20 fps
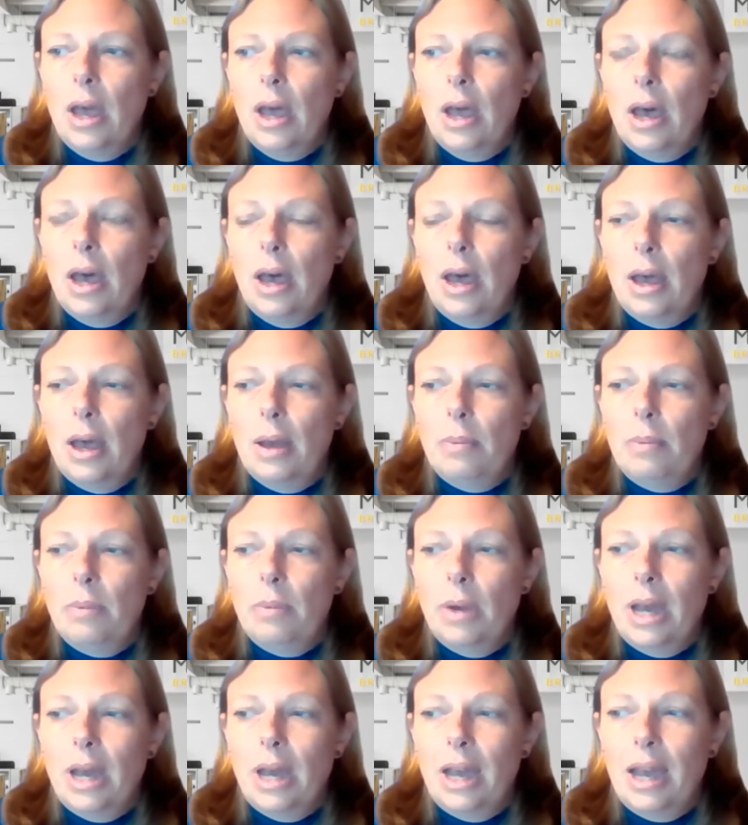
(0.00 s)
And
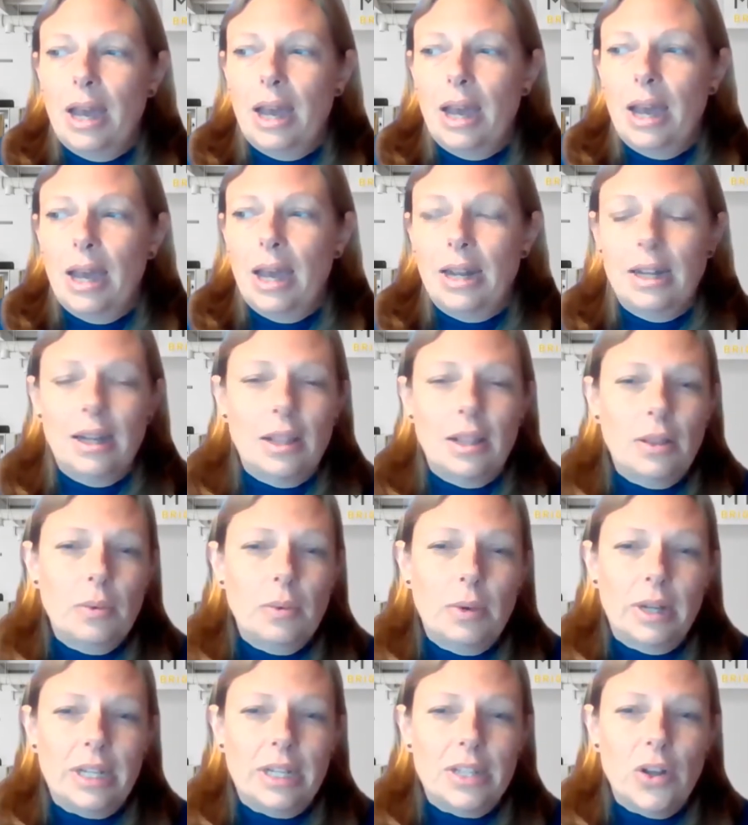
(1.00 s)
another
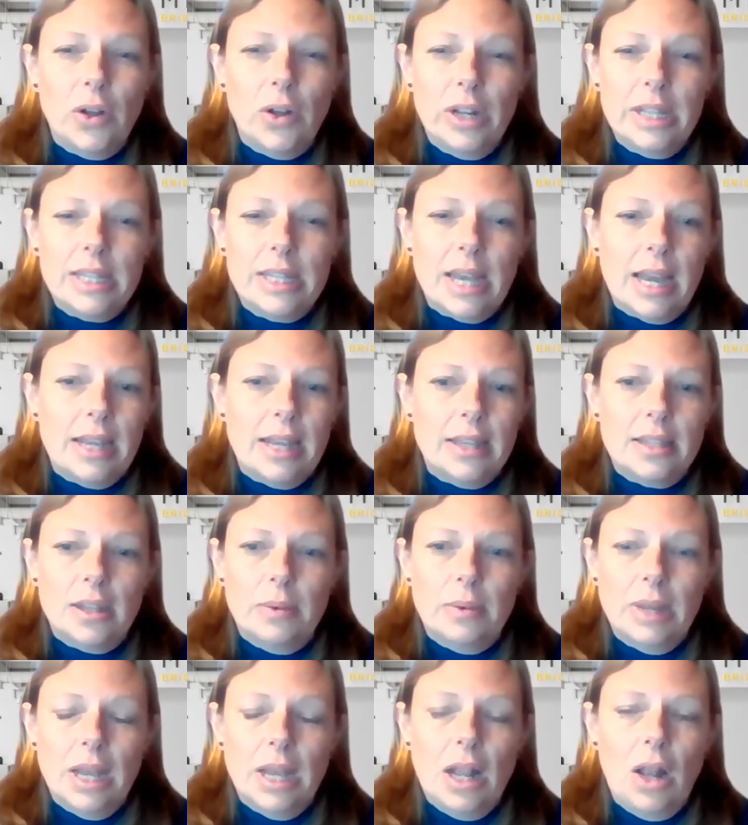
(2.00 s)
one is holidays. So
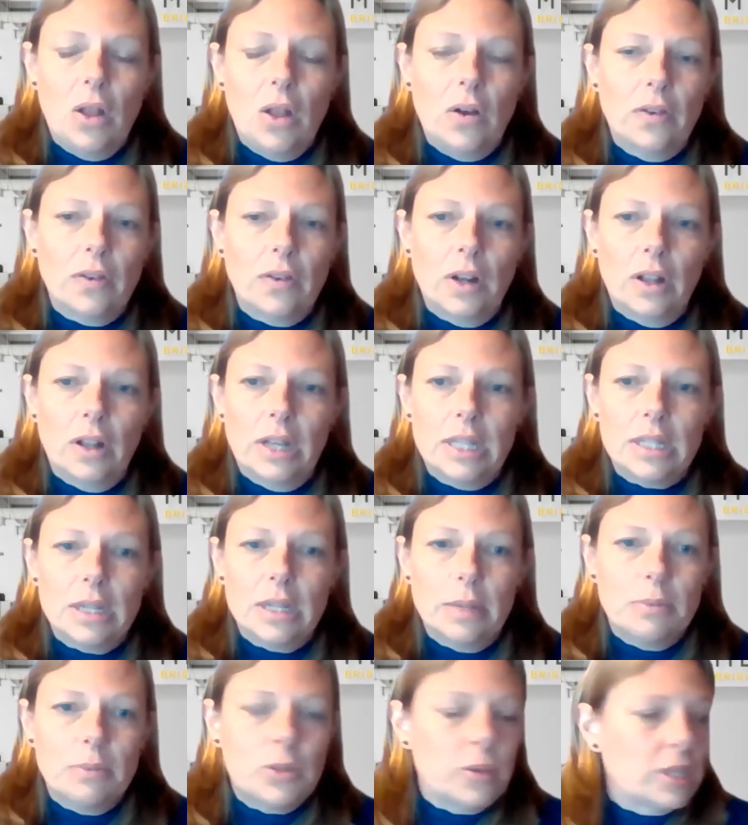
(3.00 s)
we get a lot of clients
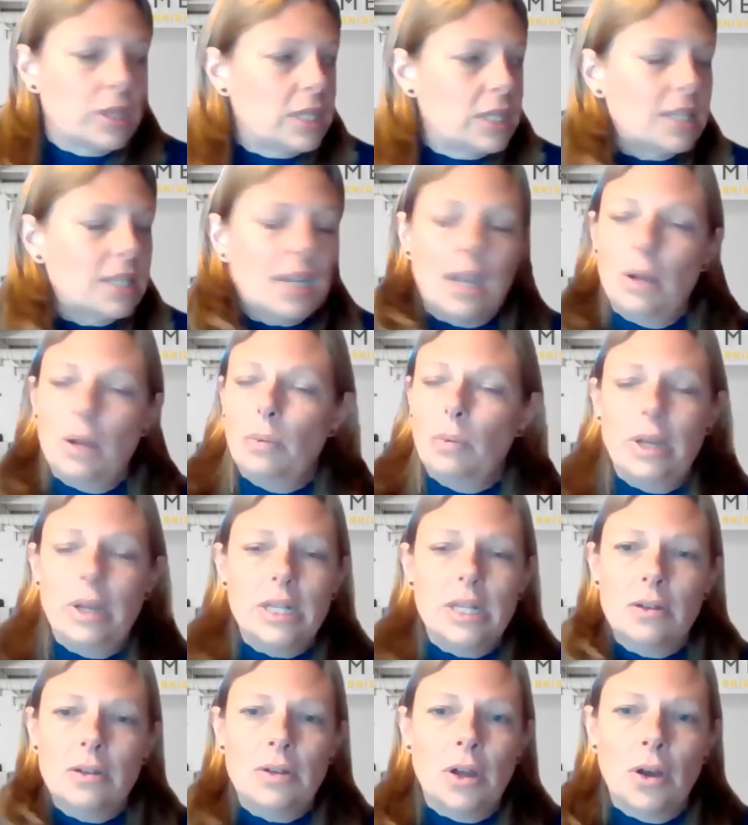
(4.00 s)
come to us and say, we
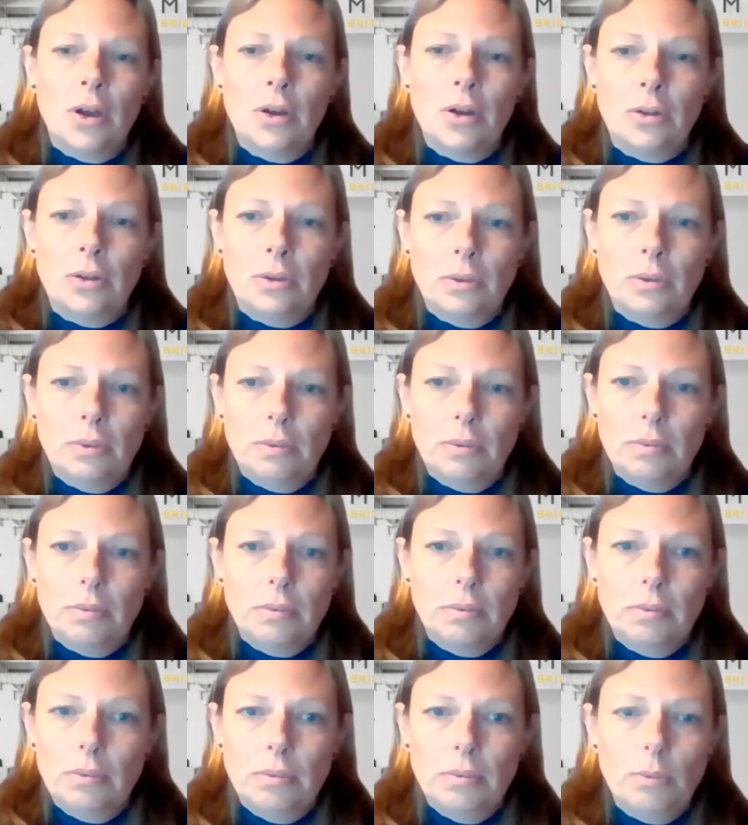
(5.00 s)
don't know
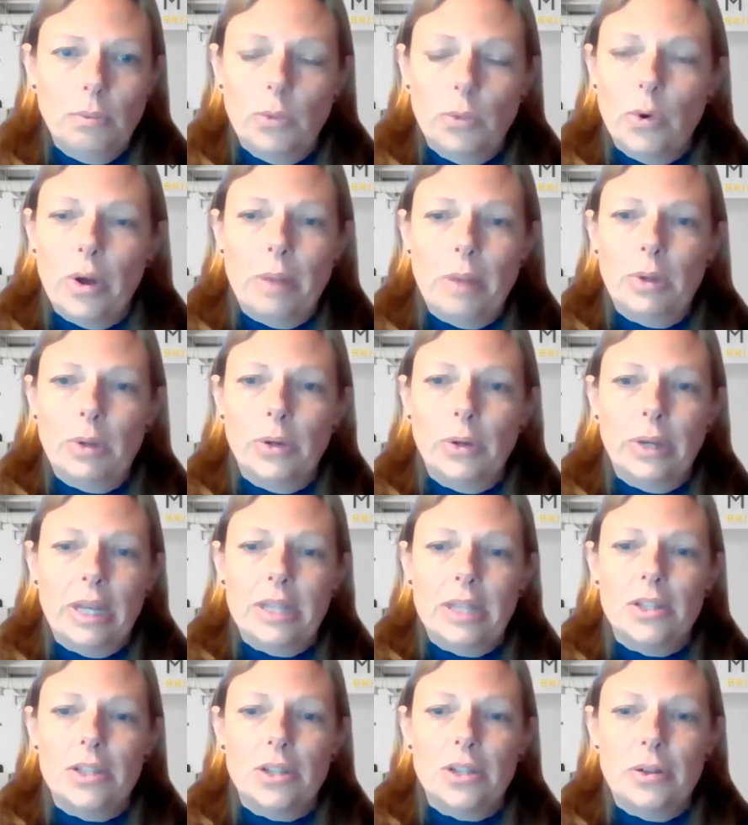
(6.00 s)
what
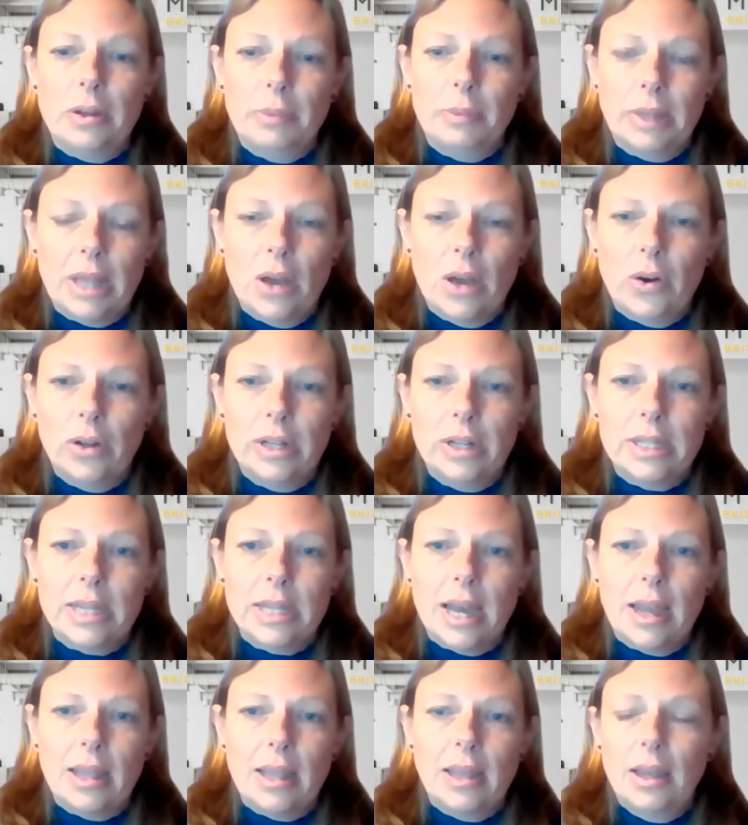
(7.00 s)
employees are doing with their
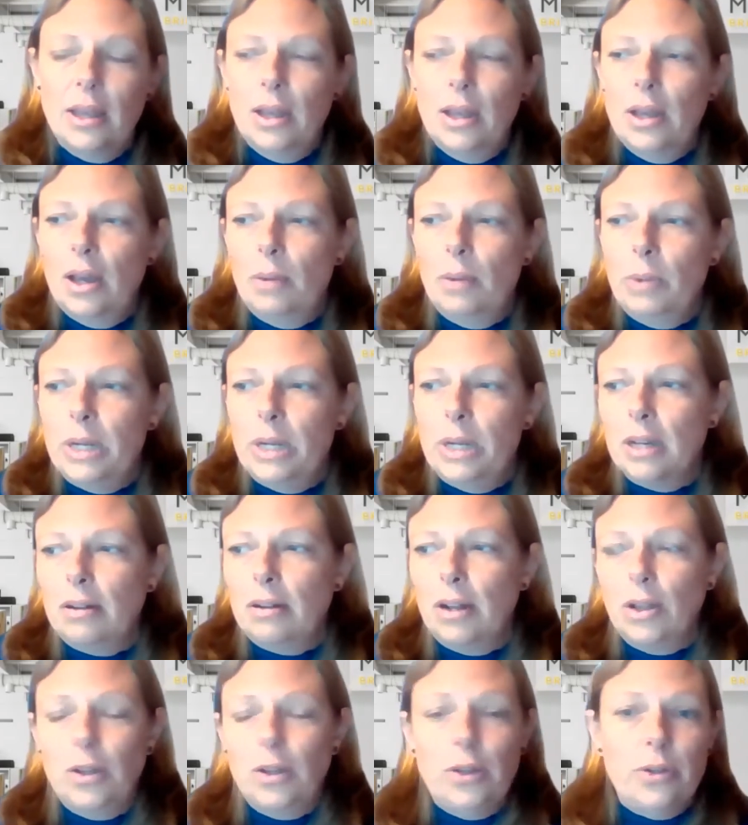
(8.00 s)
holiday. We don't
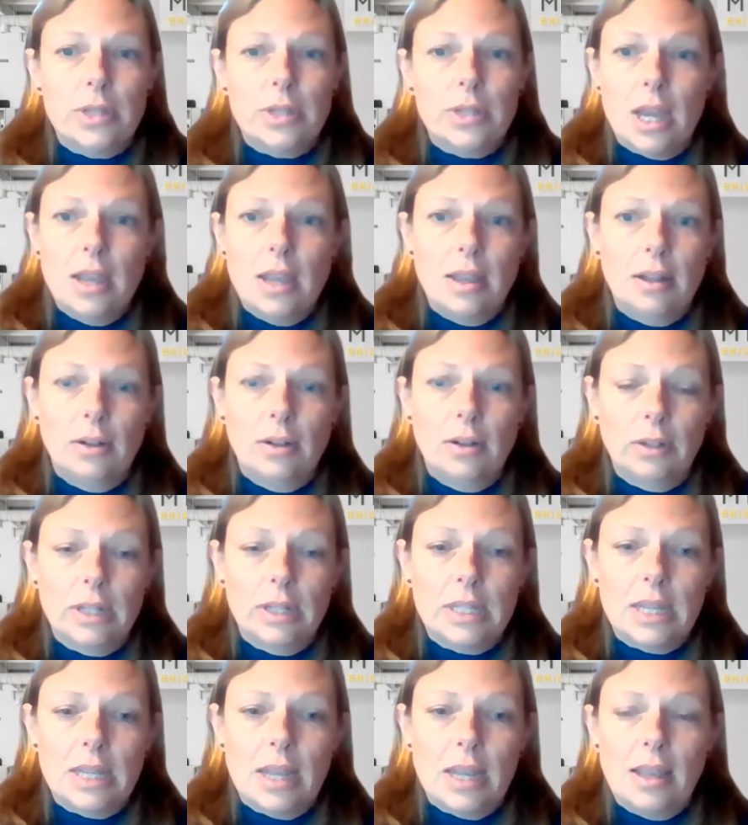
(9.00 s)
know who's taken
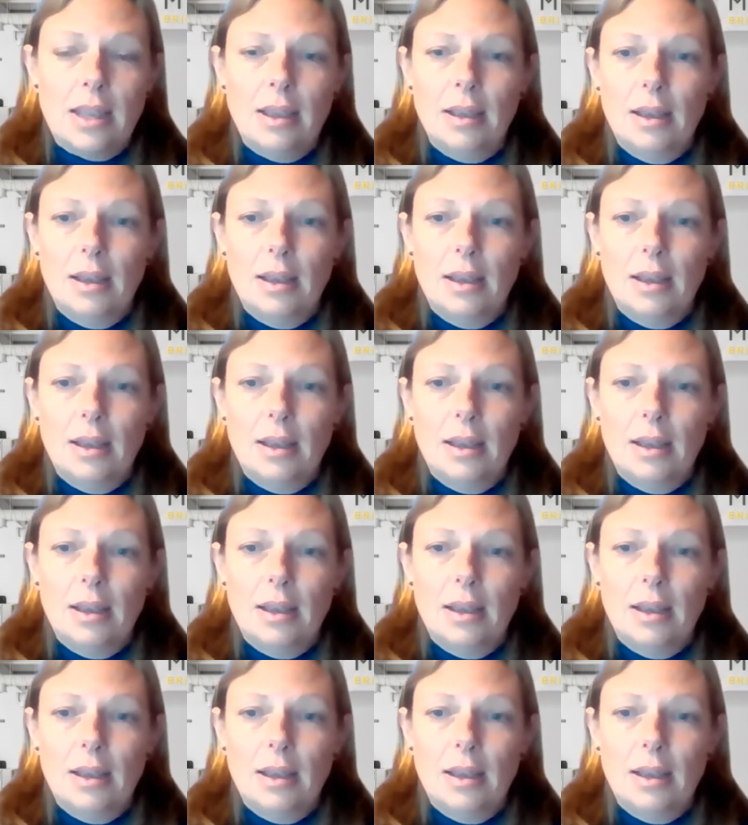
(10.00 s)
holiday.